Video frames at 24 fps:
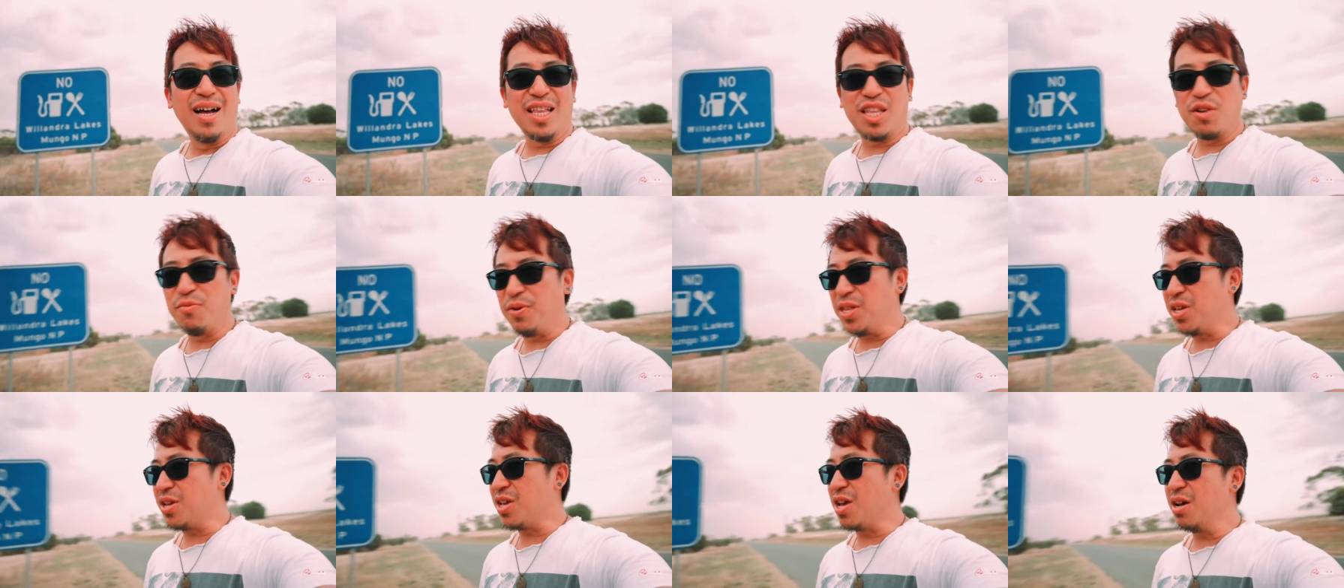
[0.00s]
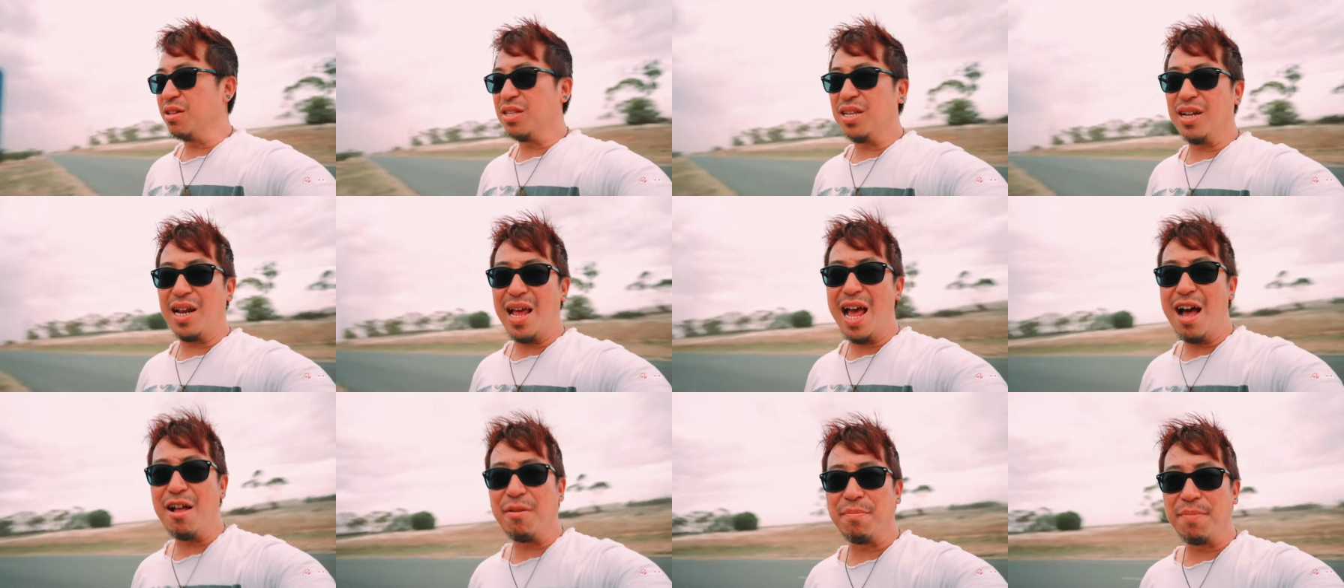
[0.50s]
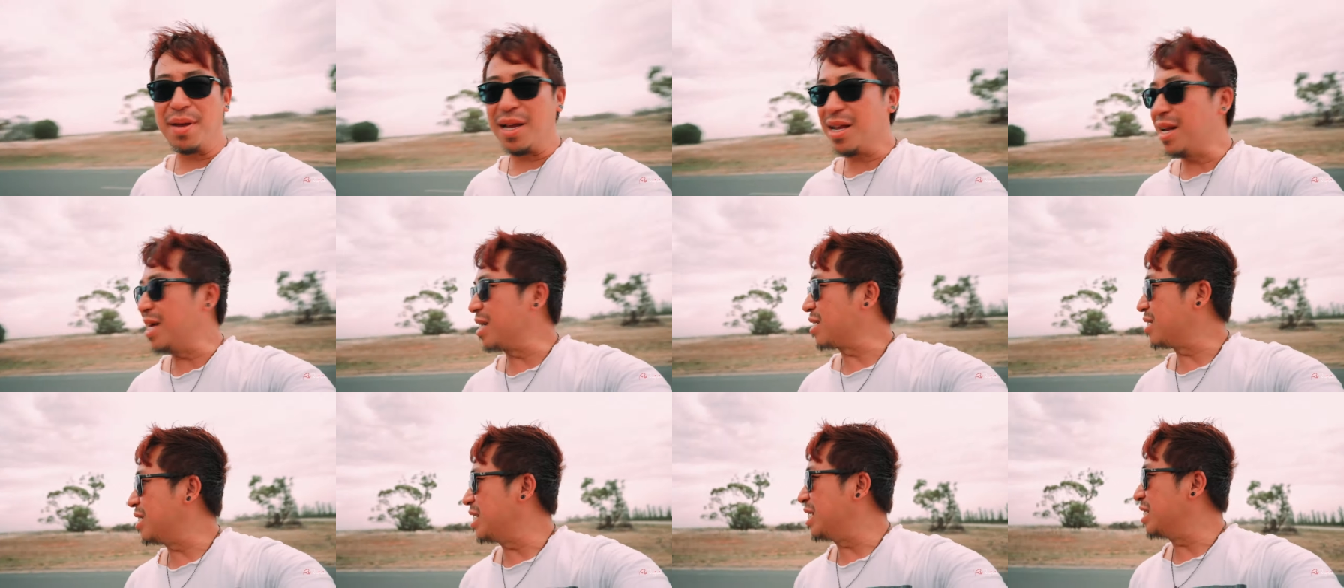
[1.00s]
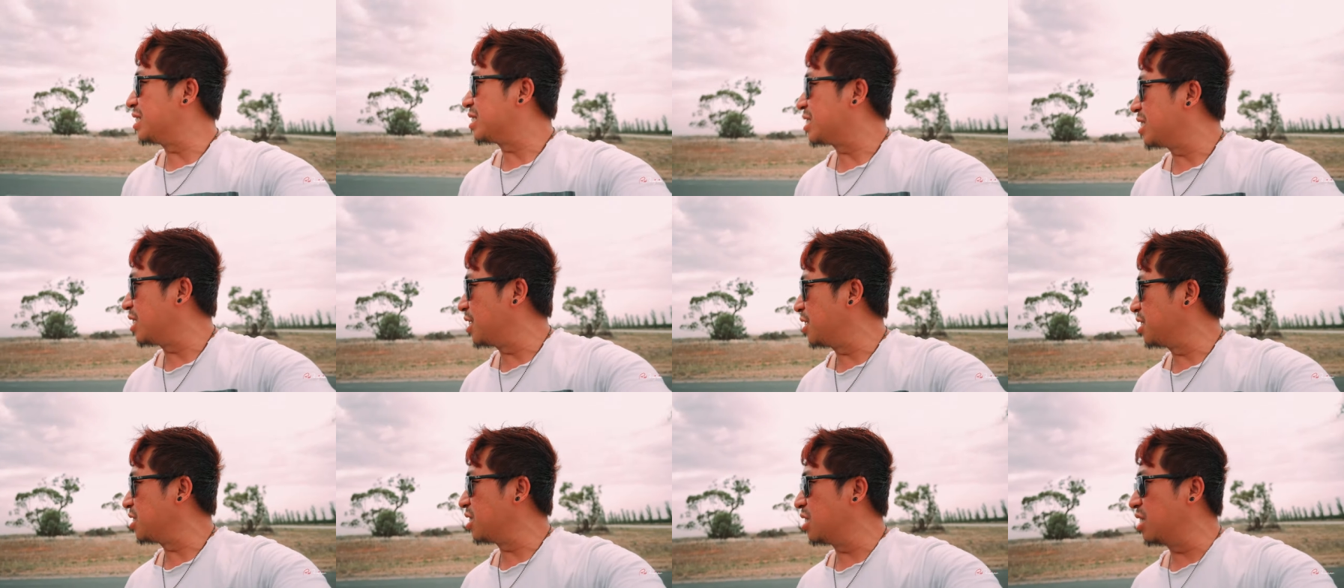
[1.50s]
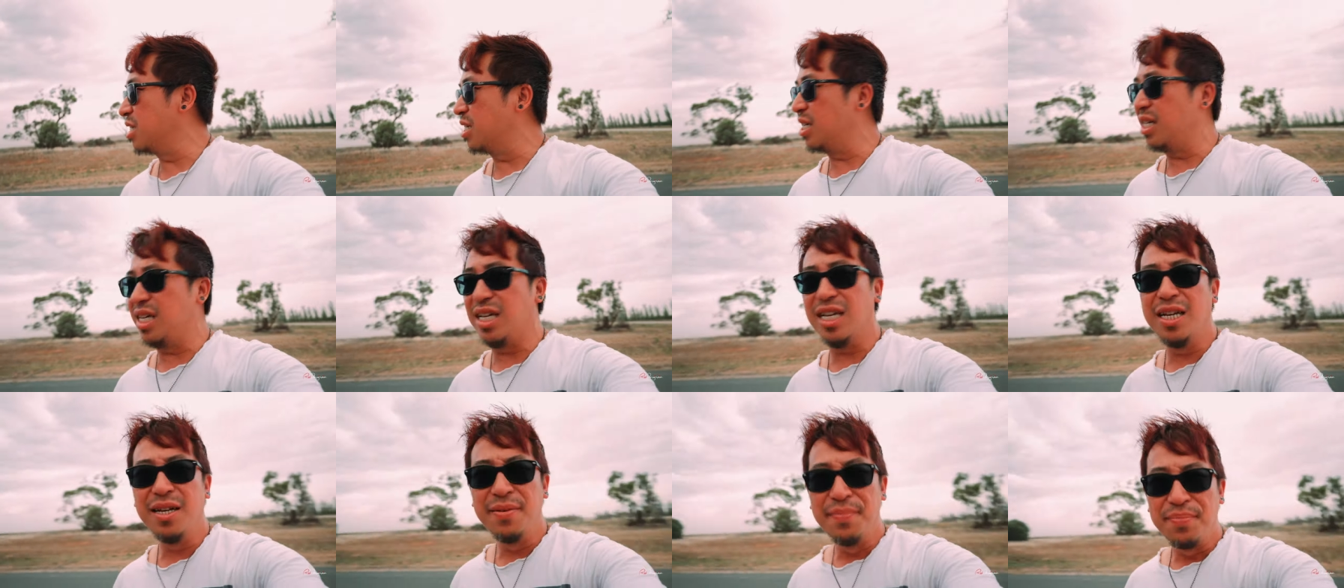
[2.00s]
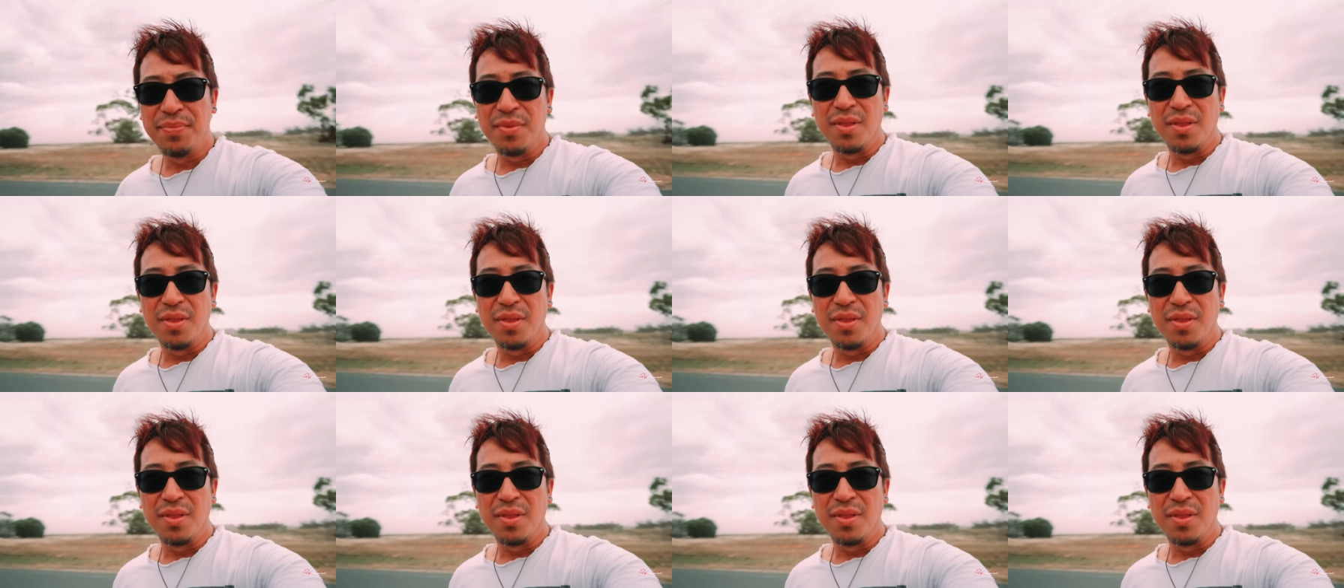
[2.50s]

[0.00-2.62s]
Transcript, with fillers: I think when you go to the outback like this, you know, the